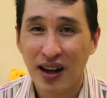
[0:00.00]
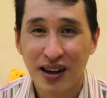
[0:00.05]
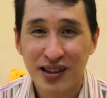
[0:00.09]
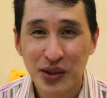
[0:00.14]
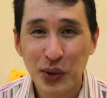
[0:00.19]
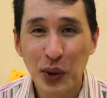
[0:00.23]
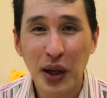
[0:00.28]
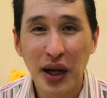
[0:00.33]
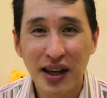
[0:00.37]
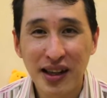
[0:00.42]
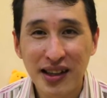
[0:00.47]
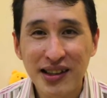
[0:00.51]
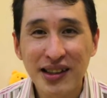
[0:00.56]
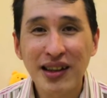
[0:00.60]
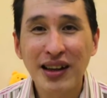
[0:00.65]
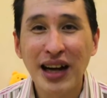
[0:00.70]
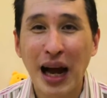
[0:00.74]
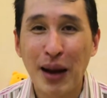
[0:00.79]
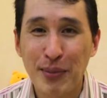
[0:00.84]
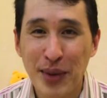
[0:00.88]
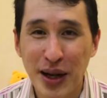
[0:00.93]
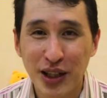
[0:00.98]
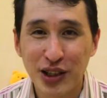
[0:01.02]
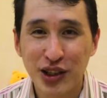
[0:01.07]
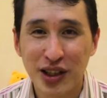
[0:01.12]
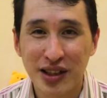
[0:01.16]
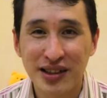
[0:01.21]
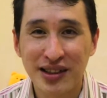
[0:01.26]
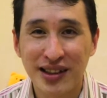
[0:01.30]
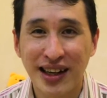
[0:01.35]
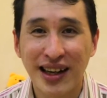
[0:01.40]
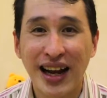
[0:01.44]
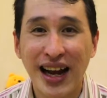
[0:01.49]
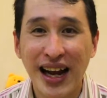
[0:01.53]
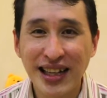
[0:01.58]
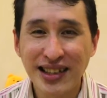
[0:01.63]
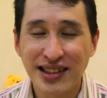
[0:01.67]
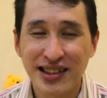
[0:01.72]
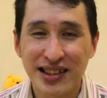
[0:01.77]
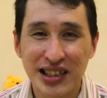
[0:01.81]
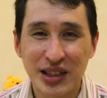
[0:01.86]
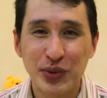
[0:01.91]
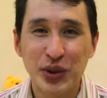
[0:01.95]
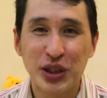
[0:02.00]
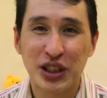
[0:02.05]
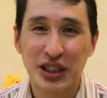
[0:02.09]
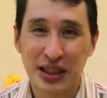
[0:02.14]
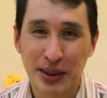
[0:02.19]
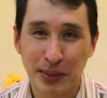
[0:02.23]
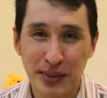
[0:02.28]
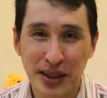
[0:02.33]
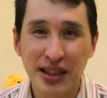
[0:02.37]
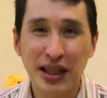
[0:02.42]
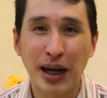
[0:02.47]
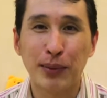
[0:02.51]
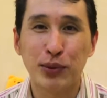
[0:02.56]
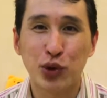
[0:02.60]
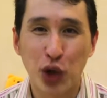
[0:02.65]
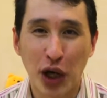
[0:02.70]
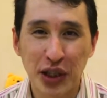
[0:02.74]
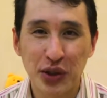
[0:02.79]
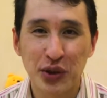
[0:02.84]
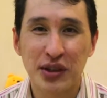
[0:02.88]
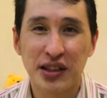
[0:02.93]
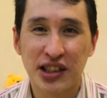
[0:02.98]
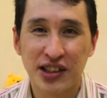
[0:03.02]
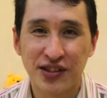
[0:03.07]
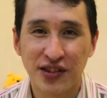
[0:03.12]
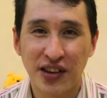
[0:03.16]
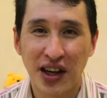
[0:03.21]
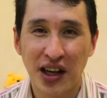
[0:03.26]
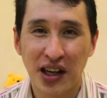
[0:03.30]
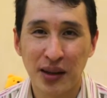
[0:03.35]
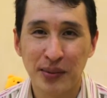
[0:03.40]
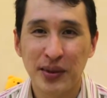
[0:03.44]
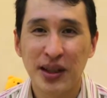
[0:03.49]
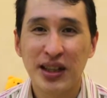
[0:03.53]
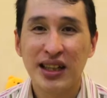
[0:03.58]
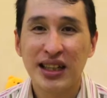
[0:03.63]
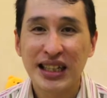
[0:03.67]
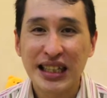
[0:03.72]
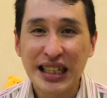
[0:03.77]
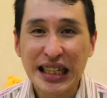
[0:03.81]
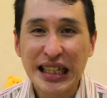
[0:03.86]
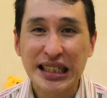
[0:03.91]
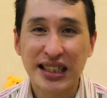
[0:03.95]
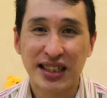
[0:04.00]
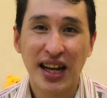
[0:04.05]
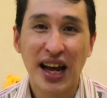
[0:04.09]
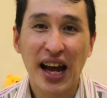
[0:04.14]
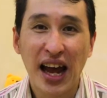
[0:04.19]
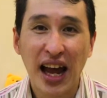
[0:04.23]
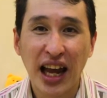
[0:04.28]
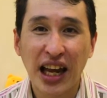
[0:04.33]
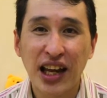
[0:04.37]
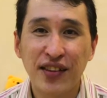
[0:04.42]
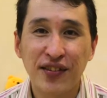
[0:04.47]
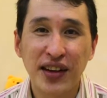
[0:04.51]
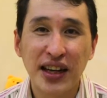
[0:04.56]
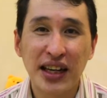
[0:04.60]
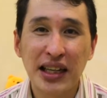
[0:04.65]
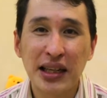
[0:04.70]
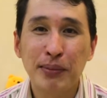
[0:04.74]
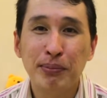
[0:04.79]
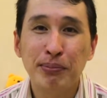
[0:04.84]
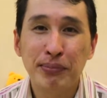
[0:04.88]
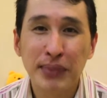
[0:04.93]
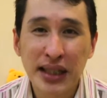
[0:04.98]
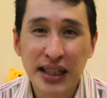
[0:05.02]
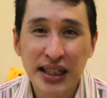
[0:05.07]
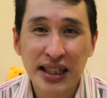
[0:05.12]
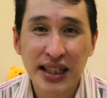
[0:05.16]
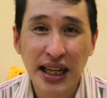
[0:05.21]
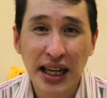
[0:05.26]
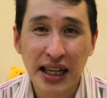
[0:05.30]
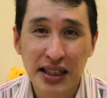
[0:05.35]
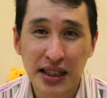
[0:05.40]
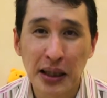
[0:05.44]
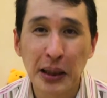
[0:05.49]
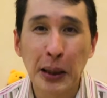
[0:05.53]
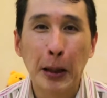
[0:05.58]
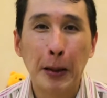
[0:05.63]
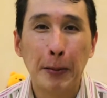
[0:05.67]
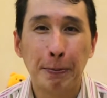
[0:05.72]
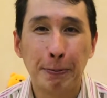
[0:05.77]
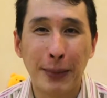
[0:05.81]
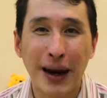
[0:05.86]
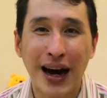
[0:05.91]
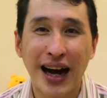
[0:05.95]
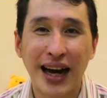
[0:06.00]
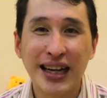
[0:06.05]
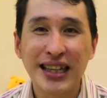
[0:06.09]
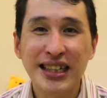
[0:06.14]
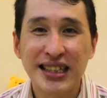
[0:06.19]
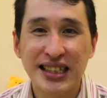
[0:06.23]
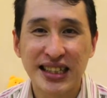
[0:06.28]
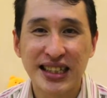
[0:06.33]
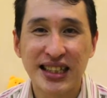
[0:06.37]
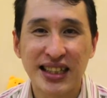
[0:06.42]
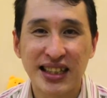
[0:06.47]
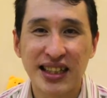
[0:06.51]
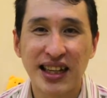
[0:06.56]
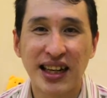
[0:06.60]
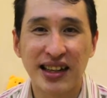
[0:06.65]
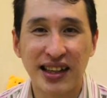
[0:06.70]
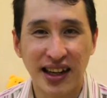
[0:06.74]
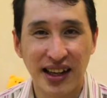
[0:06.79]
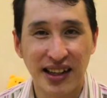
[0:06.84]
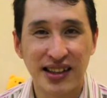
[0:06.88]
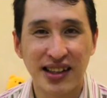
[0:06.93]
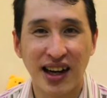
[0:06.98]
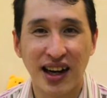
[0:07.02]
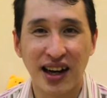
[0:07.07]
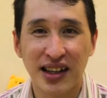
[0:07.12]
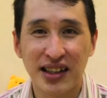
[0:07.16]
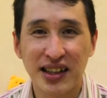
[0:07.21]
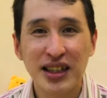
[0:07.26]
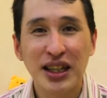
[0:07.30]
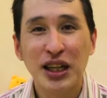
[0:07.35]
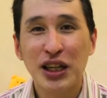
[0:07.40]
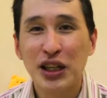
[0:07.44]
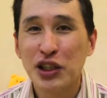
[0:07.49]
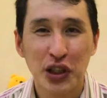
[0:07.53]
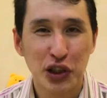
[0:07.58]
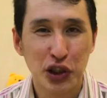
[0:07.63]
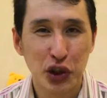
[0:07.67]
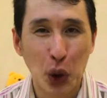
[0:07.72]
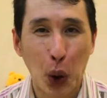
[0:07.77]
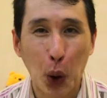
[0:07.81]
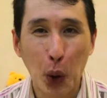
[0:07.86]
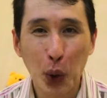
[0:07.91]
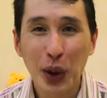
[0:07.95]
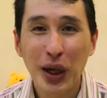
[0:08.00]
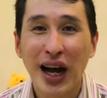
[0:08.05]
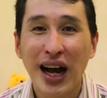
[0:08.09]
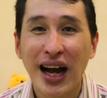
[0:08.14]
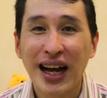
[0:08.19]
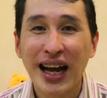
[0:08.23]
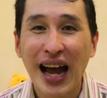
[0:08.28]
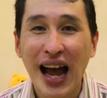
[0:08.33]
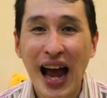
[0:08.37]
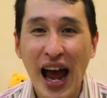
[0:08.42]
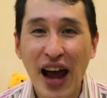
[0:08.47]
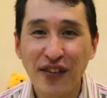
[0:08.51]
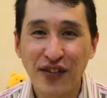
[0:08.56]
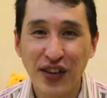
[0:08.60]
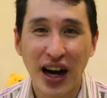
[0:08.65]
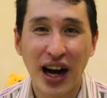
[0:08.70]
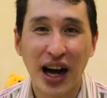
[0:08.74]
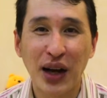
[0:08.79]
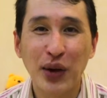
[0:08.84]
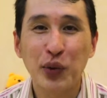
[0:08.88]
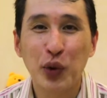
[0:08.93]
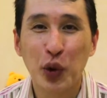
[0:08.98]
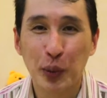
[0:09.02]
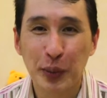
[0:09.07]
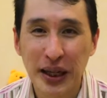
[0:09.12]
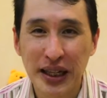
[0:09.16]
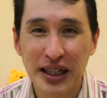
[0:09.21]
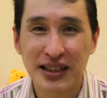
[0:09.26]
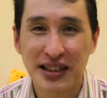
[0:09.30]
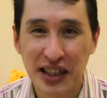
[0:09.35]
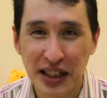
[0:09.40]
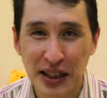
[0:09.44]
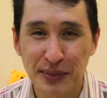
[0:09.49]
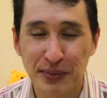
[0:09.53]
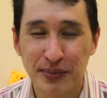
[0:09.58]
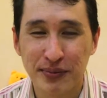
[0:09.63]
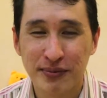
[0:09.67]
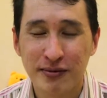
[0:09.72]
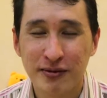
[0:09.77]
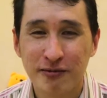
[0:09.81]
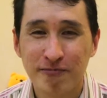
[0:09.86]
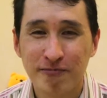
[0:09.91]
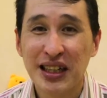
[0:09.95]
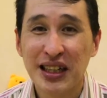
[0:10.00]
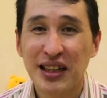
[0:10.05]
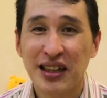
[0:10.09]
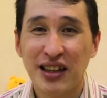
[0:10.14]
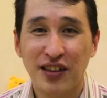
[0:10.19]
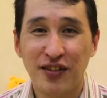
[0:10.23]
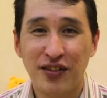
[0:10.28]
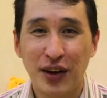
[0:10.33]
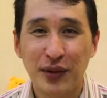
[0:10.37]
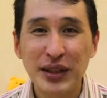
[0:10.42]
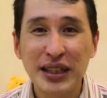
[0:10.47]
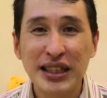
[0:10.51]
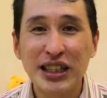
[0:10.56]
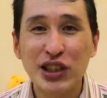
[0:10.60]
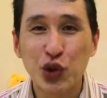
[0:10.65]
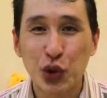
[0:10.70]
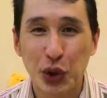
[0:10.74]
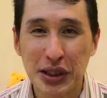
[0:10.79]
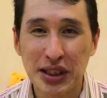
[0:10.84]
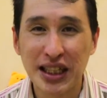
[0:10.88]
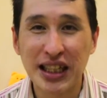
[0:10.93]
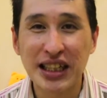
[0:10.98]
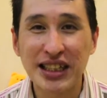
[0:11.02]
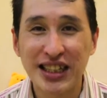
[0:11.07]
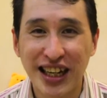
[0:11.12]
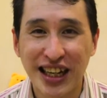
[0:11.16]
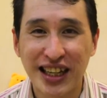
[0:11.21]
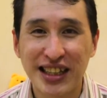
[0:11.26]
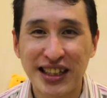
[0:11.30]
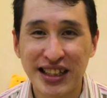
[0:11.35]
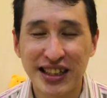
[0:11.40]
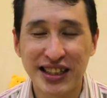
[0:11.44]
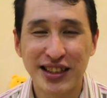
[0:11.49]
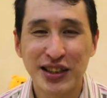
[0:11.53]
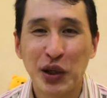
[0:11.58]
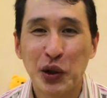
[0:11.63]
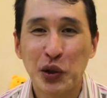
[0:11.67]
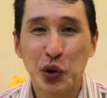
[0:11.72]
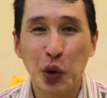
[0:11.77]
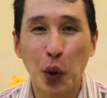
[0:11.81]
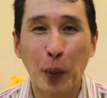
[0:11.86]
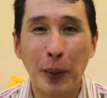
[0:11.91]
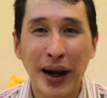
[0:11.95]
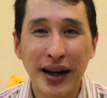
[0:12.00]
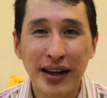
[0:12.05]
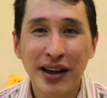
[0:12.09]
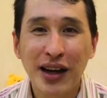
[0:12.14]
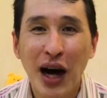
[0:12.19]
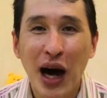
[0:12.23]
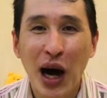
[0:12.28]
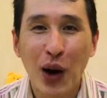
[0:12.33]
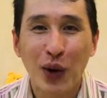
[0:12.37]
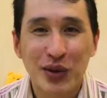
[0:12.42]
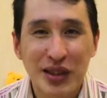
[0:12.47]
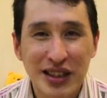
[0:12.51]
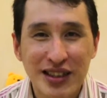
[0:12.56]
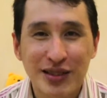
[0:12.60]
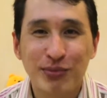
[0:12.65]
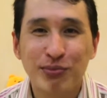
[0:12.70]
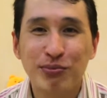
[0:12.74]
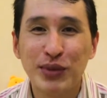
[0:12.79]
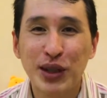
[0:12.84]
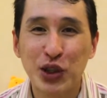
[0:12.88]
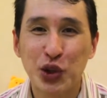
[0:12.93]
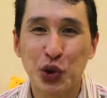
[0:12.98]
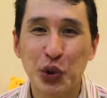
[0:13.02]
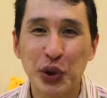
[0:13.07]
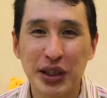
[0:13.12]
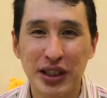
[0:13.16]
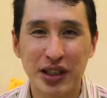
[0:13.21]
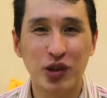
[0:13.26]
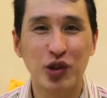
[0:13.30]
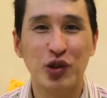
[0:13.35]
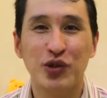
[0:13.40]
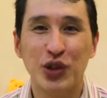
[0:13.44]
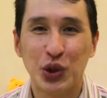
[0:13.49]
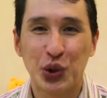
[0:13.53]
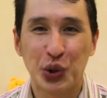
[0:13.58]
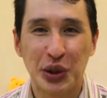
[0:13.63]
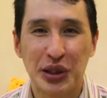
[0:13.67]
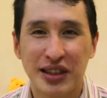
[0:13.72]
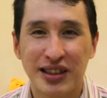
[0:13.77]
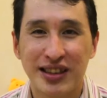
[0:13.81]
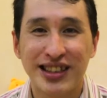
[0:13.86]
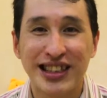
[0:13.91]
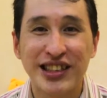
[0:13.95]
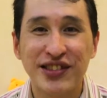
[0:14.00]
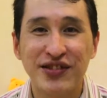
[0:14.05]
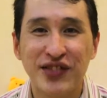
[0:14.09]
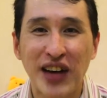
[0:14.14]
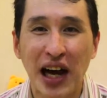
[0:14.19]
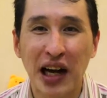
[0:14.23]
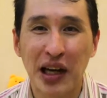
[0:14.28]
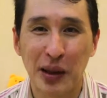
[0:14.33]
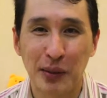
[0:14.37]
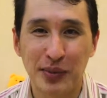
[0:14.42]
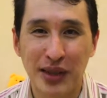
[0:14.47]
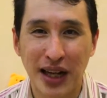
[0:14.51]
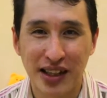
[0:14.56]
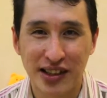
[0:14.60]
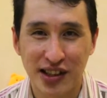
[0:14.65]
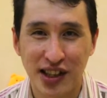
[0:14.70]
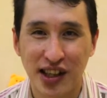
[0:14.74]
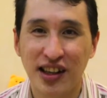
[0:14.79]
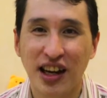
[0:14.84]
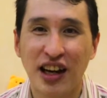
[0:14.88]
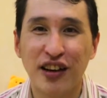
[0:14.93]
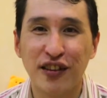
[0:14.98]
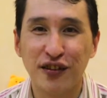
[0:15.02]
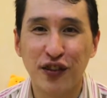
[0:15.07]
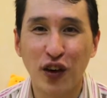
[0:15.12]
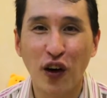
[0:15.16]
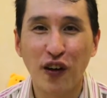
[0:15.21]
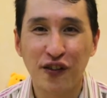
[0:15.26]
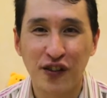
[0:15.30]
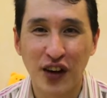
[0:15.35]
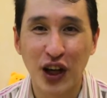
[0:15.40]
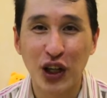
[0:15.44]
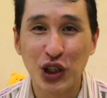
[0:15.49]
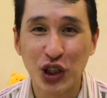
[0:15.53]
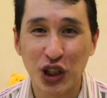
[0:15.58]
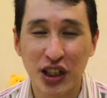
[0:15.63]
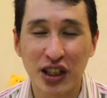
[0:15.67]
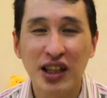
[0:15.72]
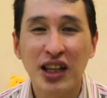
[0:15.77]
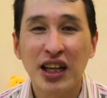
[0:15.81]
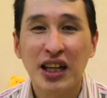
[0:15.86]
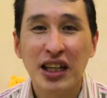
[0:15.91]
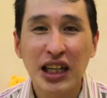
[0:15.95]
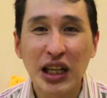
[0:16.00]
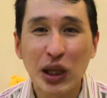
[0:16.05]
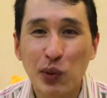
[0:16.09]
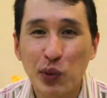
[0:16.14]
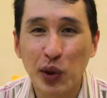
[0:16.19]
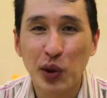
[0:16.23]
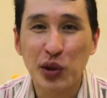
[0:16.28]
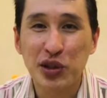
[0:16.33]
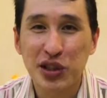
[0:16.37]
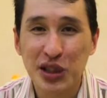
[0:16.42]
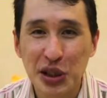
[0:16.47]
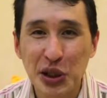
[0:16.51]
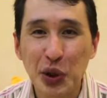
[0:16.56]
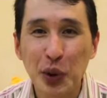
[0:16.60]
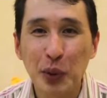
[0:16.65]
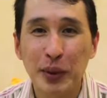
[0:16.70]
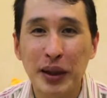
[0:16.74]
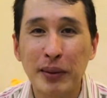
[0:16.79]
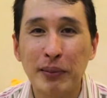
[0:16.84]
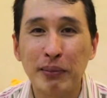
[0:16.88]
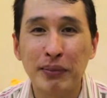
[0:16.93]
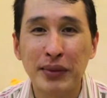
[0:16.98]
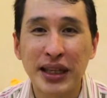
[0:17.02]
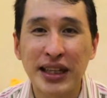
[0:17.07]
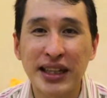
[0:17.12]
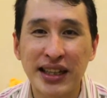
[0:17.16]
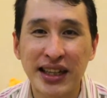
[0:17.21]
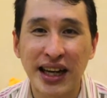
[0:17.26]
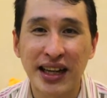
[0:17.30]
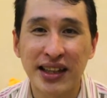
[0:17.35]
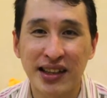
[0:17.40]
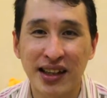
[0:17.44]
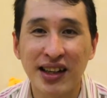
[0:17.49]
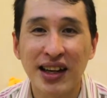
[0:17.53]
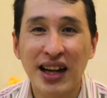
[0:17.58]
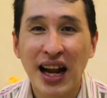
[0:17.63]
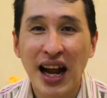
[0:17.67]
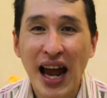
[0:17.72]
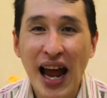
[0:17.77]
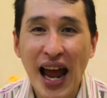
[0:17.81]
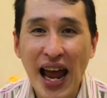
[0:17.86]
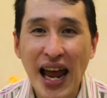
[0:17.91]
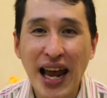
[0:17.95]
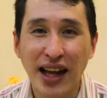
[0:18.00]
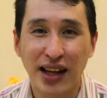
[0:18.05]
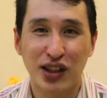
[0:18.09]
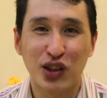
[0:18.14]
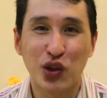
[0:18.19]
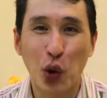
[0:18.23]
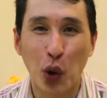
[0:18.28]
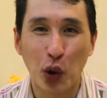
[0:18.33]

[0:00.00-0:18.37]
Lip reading: So earlier I mentioned that SE, which is something I'm trying to develop, is heavily mediated by TE and NI. So FI will be the same. a very interesting thing is, no matter how these mature individuals develop their third and fourth function, it will still be mediated and